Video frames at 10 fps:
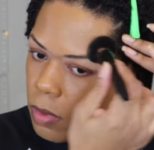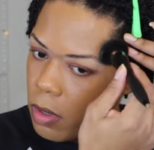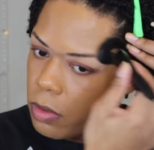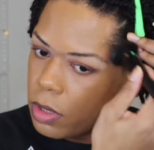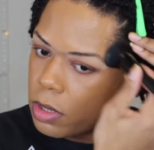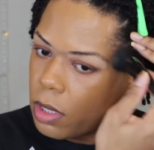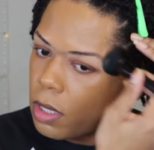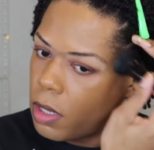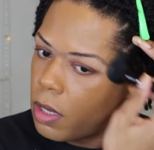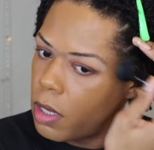So just
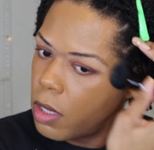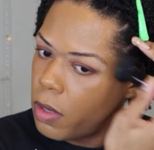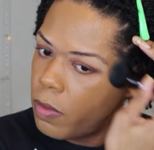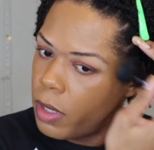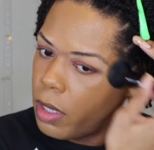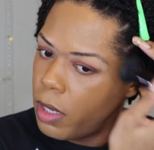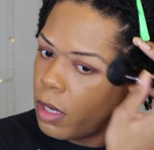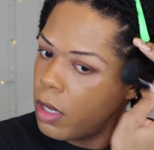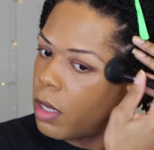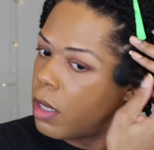go in
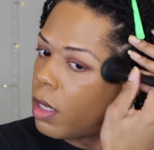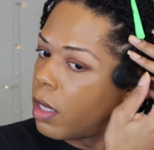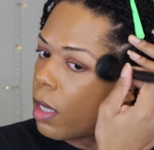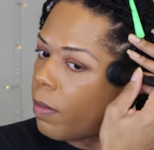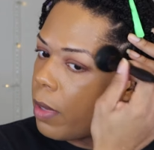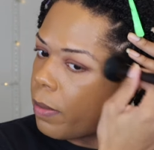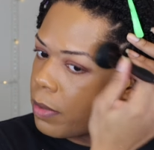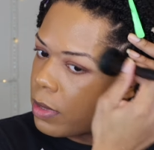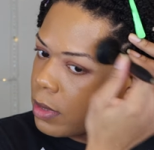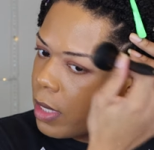here coming
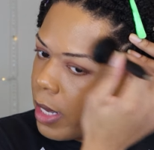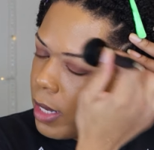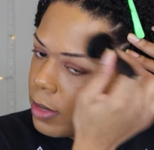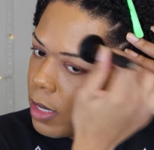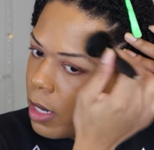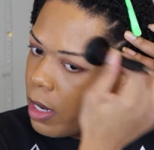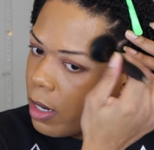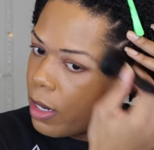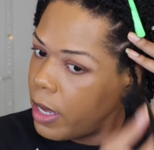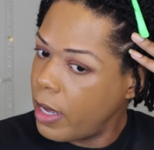up the sides of the
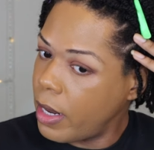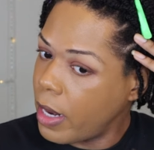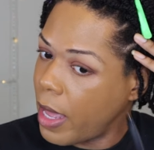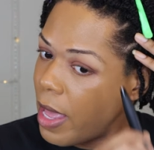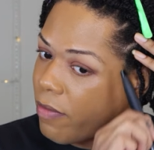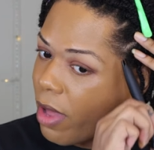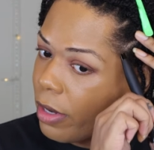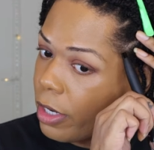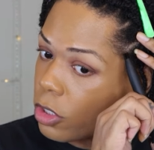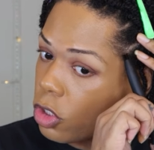hairline and I have
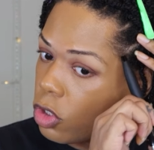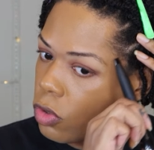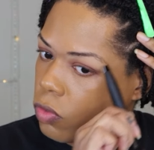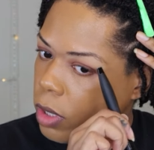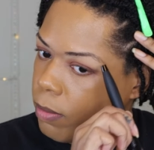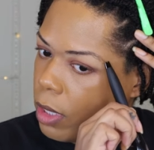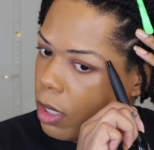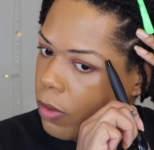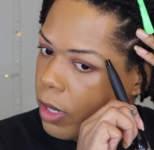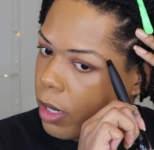an extremely
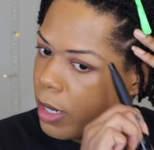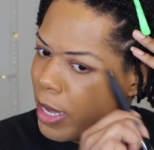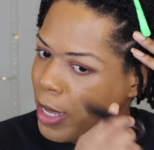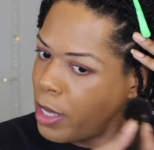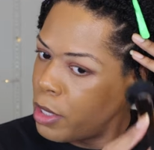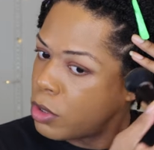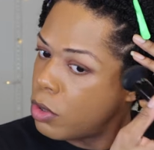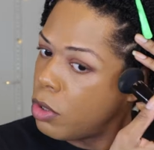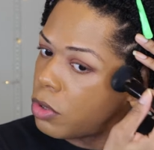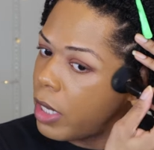low hairline
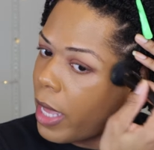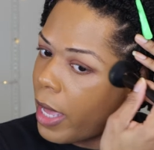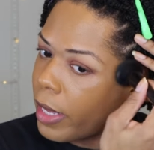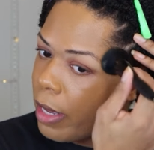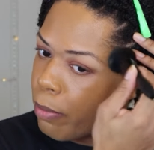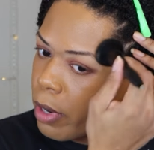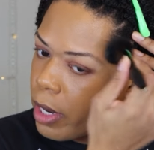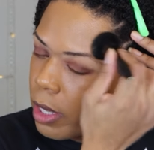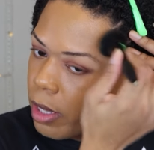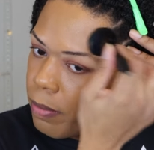so usually I get
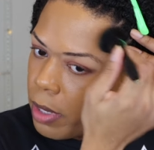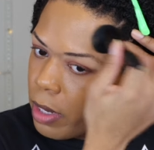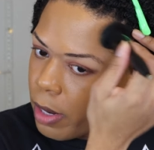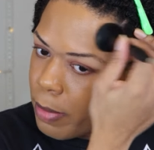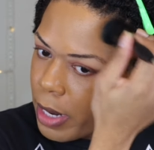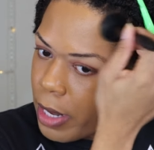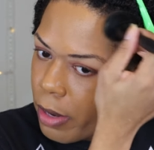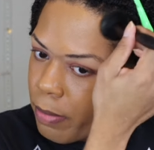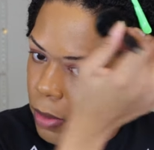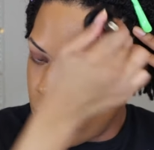product up in there but I
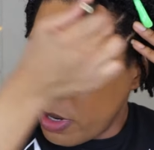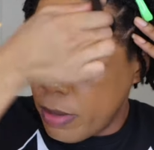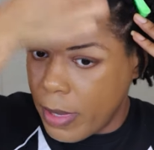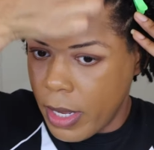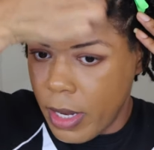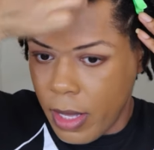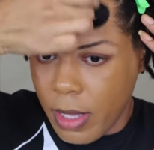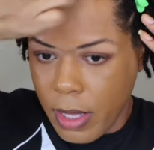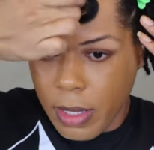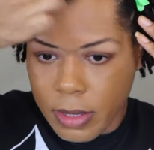don't be worried about it
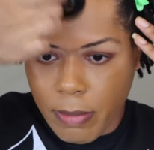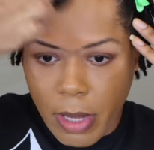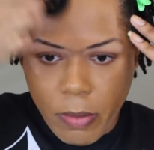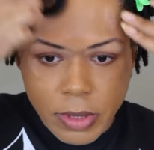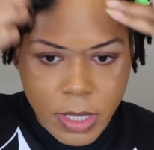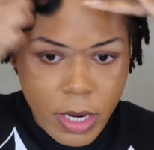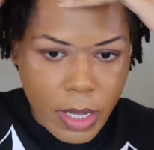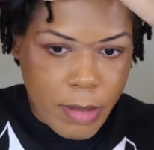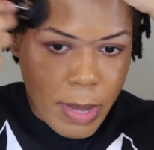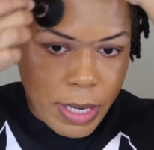because I'm like once the
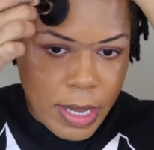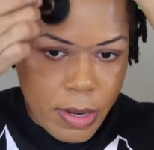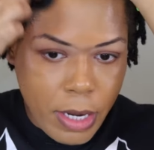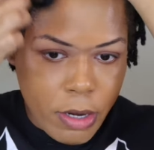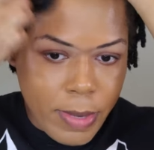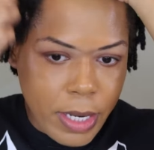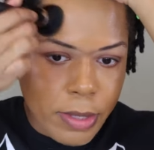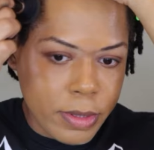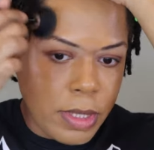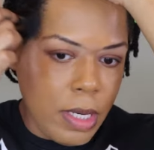hair come back down ain't nobody
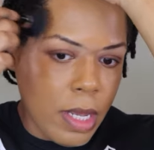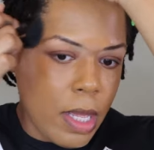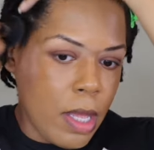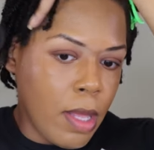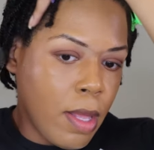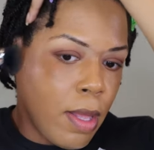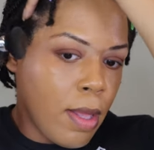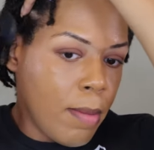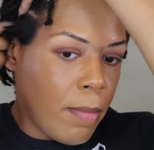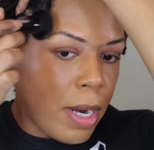gonna see that
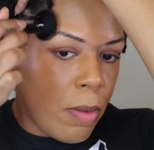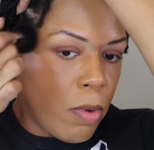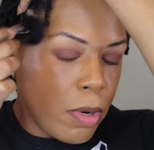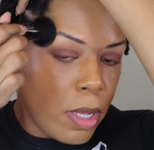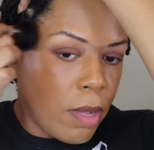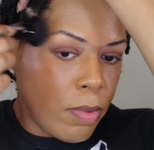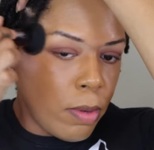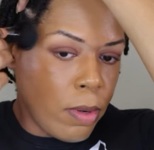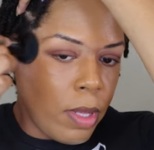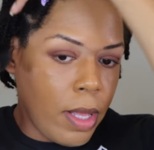but I want to
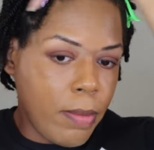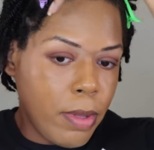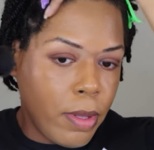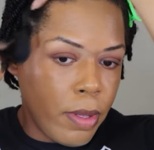cover up